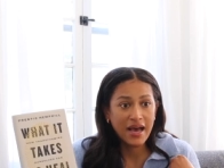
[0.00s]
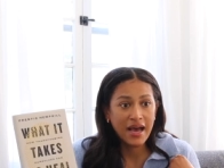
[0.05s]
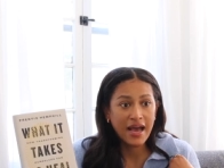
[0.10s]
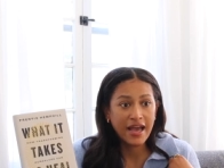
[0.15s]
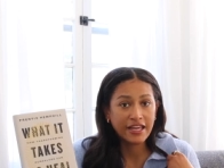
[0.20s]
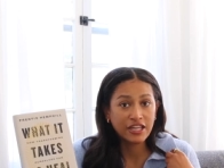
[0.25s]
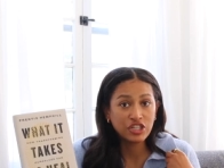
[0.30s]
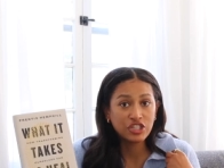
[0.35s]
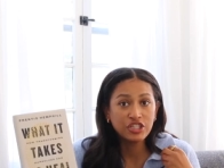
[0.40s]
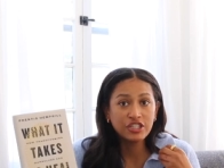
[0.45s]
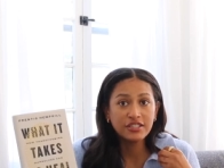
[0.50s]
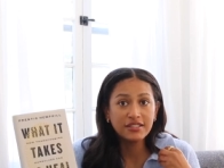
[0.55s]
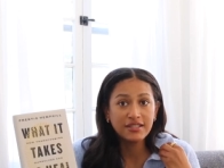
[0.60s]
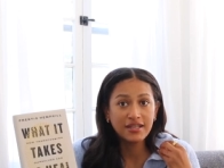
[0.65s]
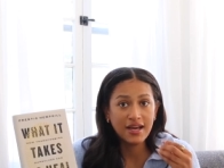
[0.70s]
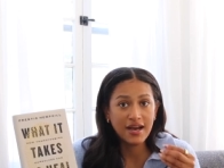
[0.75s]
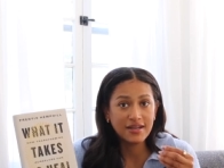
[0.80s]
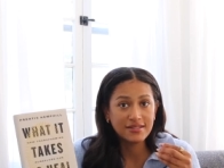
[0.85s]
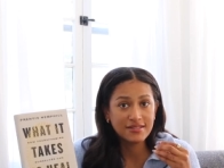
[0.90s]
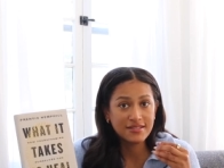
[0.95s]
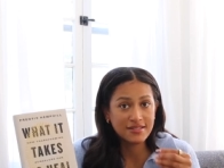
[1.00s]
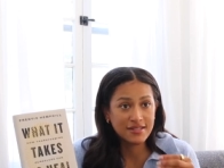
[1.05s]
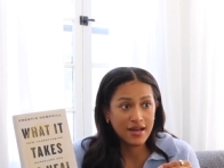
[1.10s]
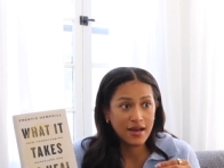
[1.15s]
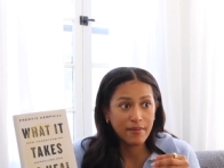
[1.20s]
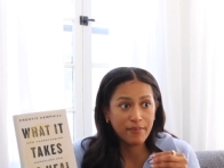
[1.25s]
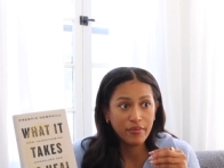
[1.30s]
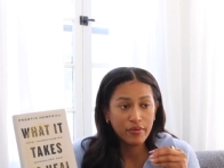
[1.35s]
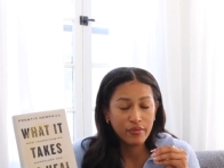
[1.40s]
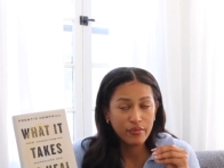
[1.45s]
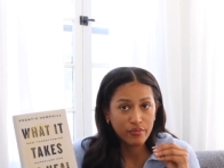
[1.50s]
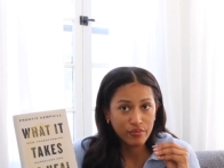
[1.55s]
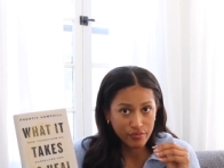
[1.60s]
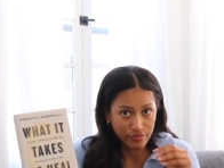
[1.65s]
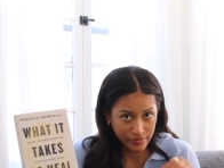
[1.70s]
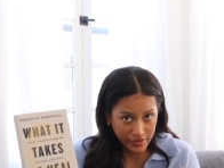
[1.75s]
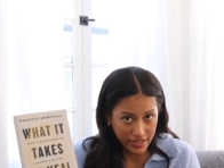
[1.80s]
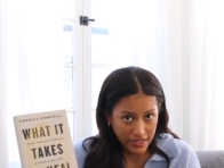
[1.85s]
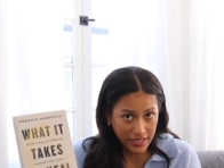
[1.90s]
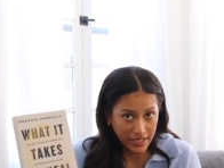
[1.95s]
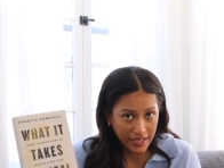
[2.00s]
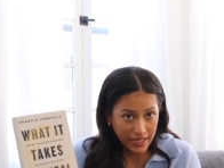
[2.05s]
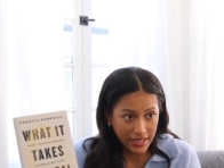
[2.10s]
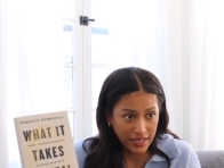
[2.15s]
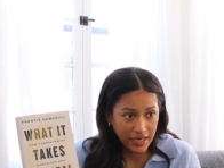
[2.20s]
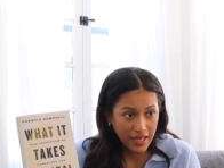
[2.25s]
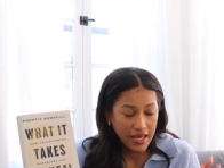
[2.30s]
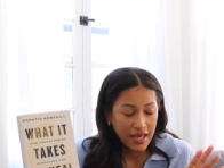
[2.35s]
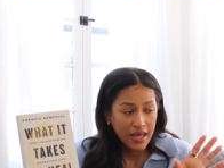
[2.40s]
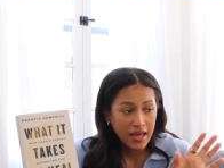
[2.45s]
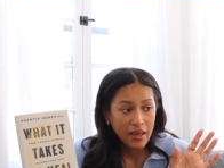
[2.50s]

I could not stop reading it.